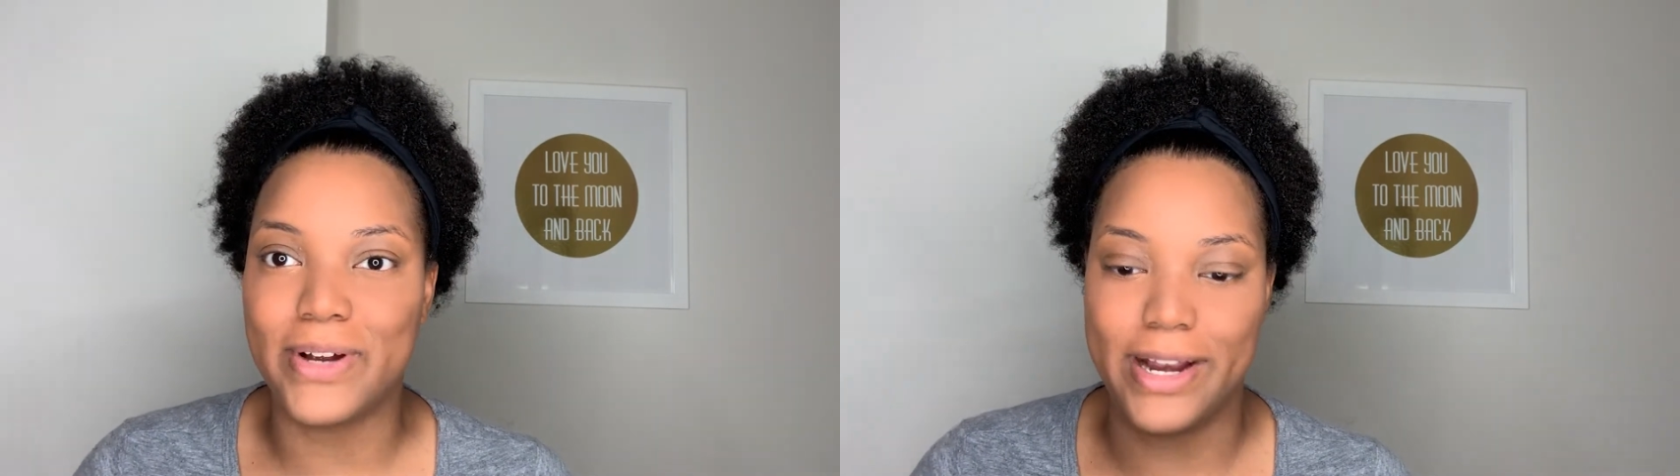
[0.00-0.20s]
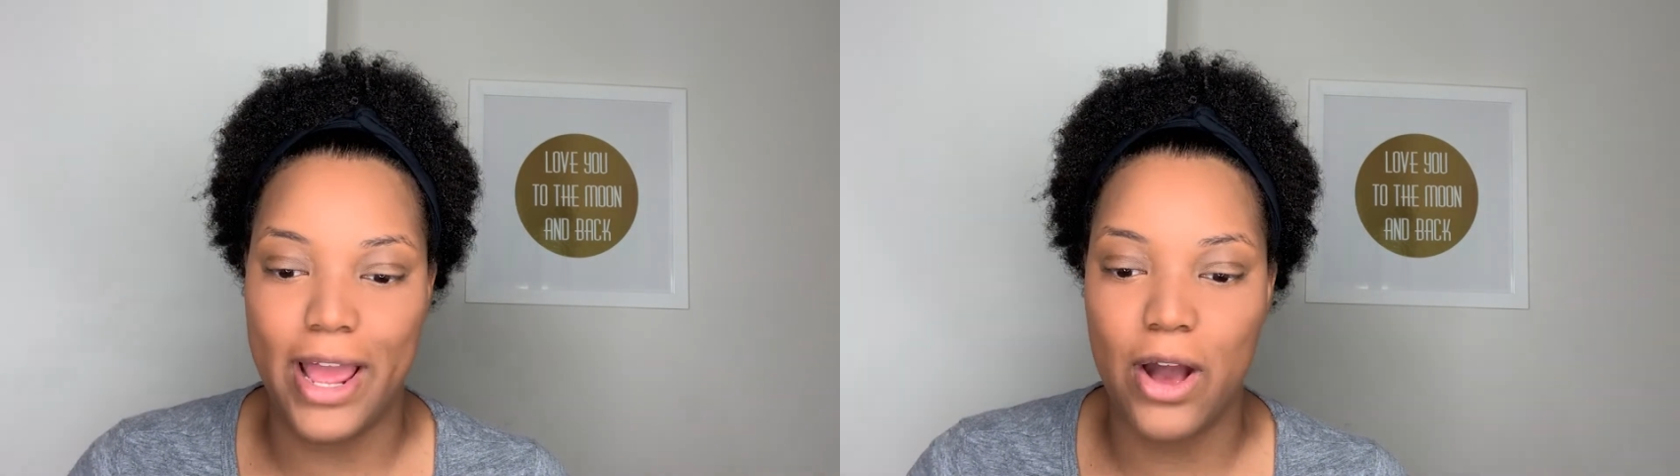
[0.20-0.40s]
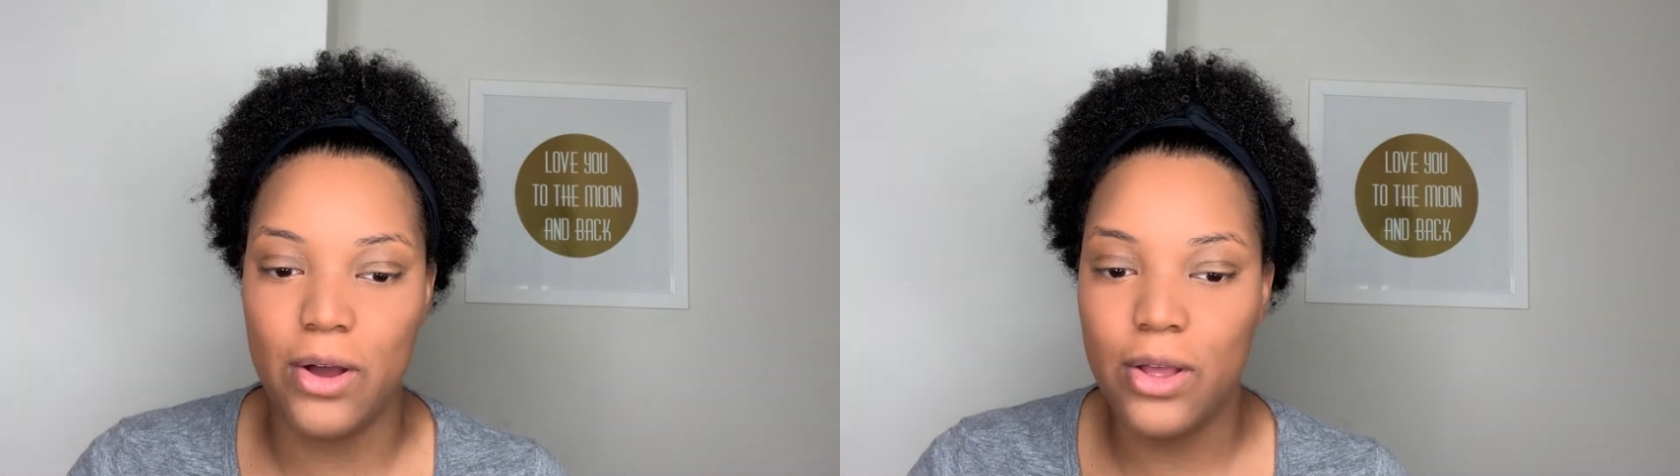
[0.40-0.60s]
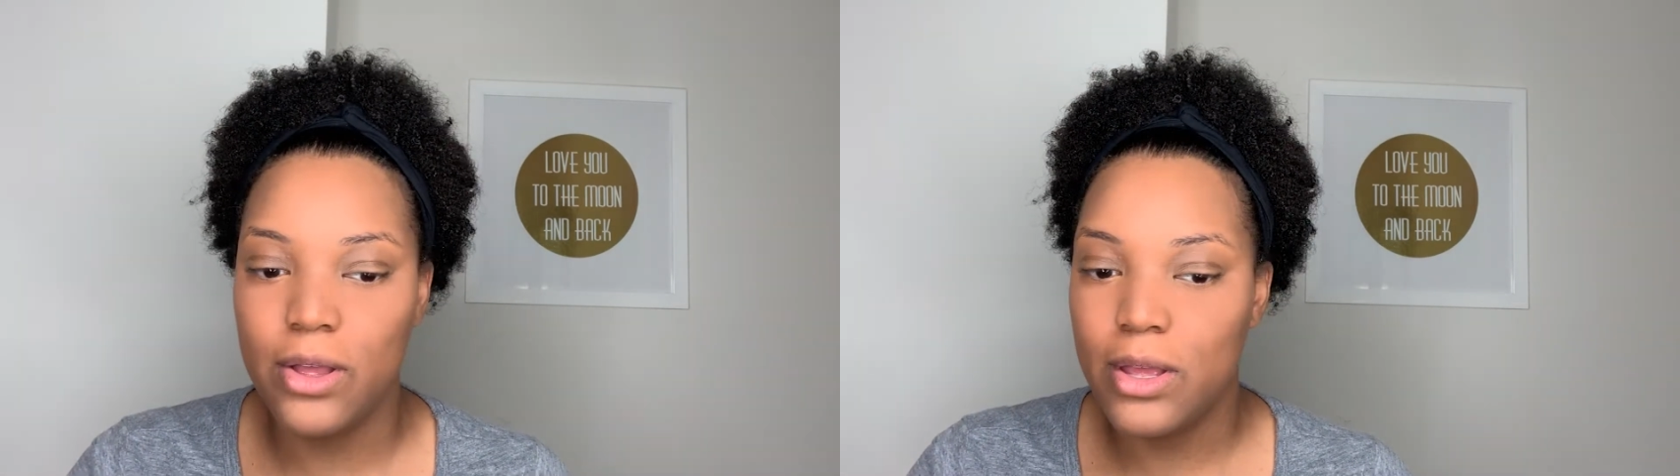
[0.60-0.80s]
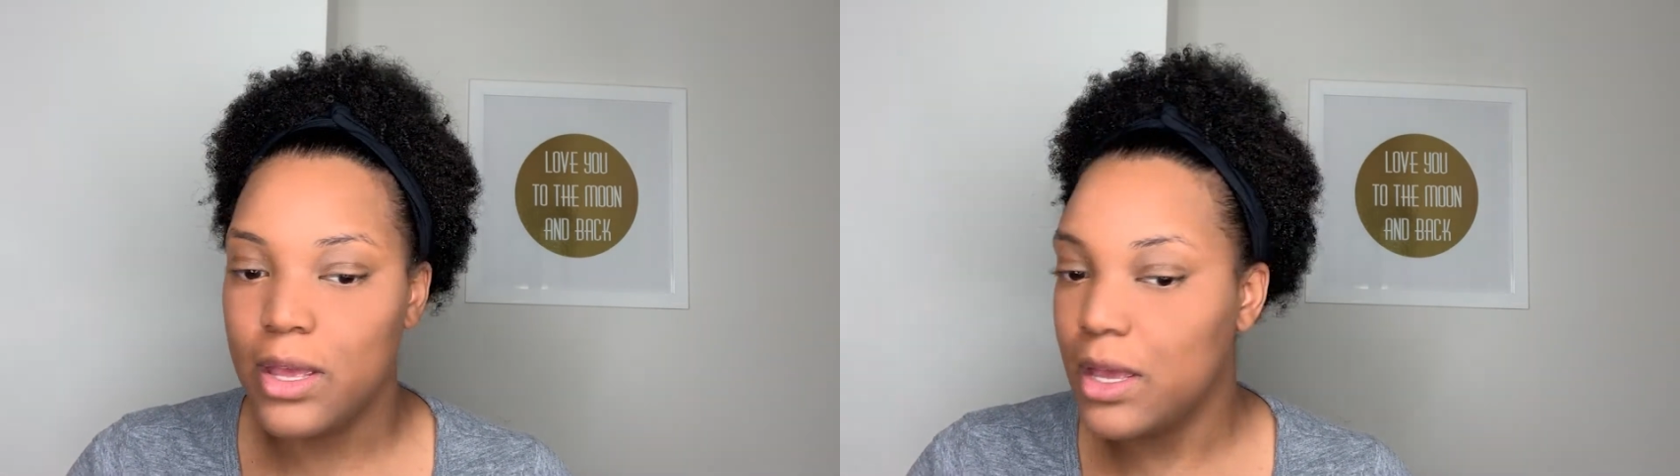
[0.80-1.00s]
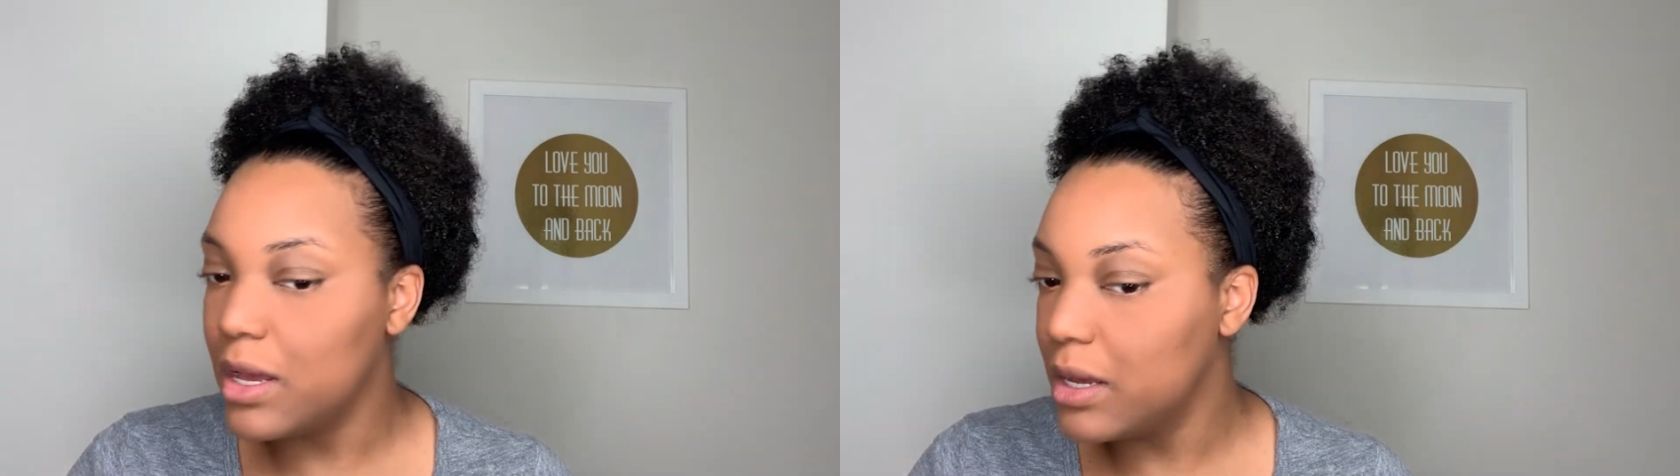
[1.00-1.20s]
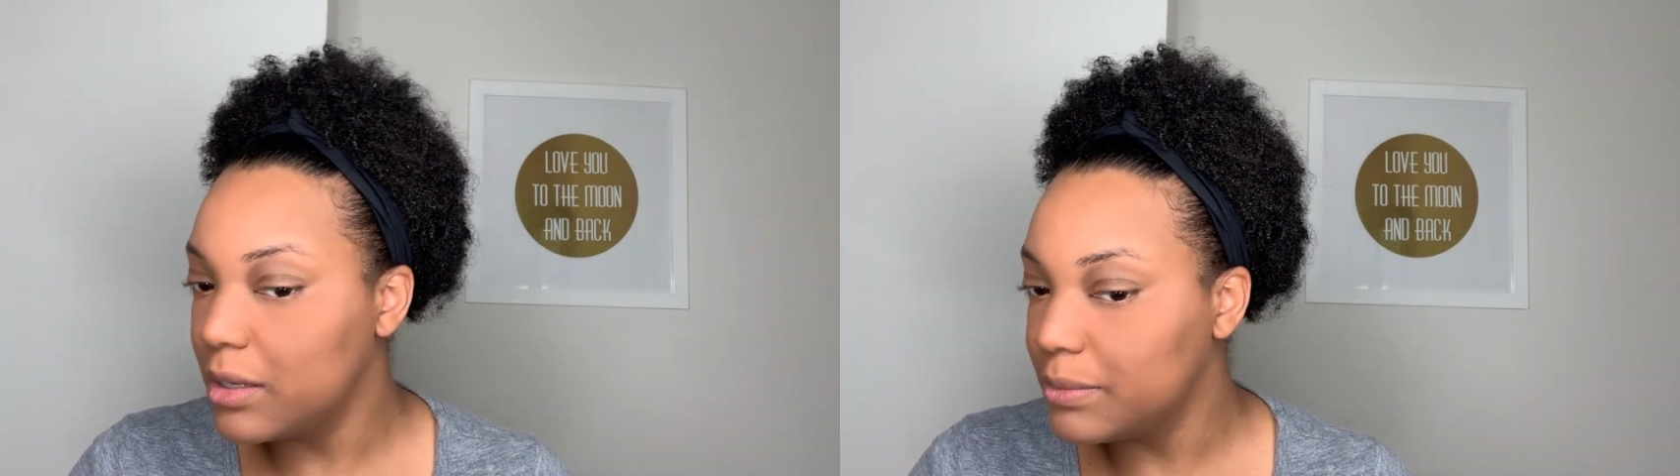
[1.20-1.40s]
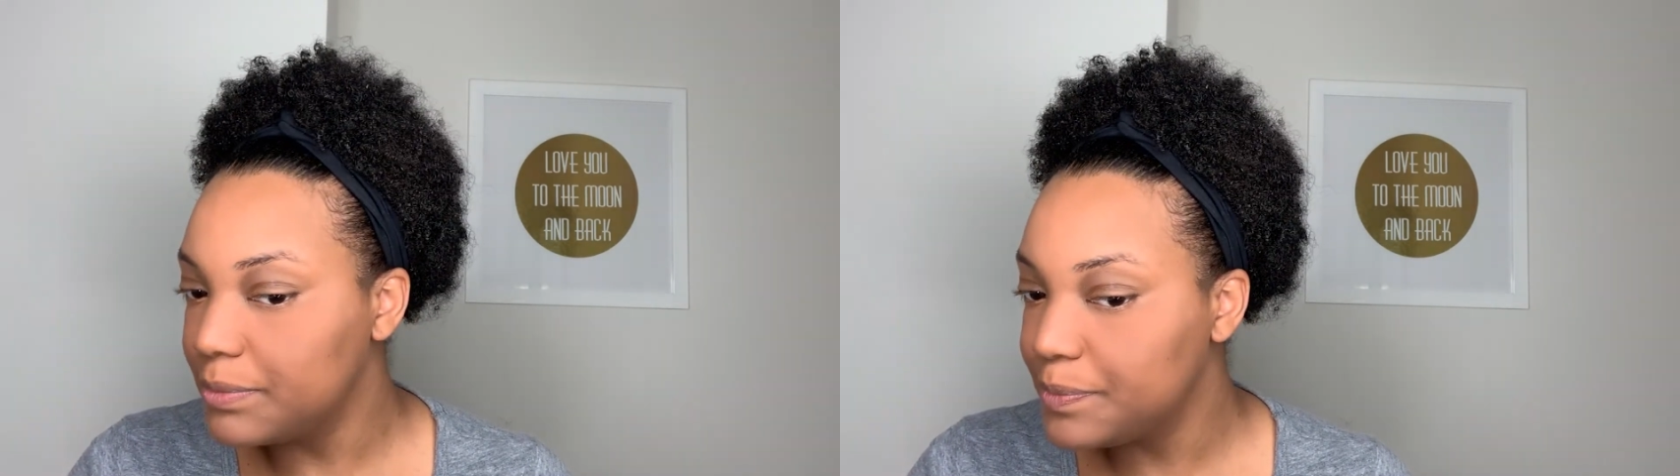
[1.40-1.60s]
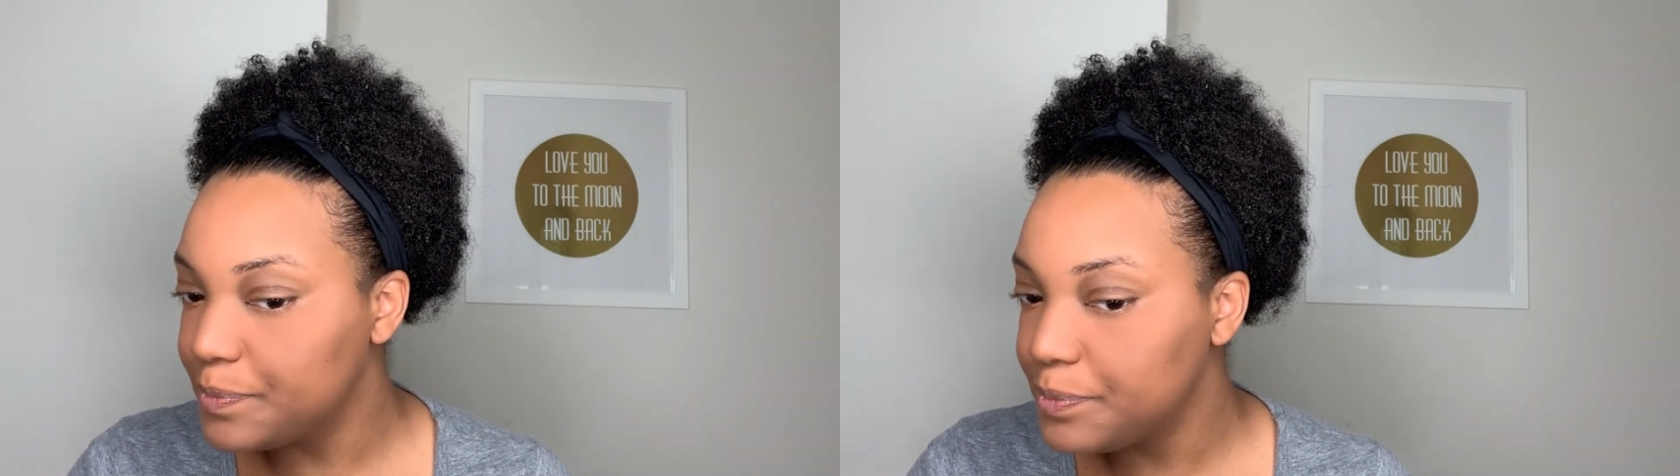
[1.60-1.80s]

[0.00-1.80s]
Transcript: right now. And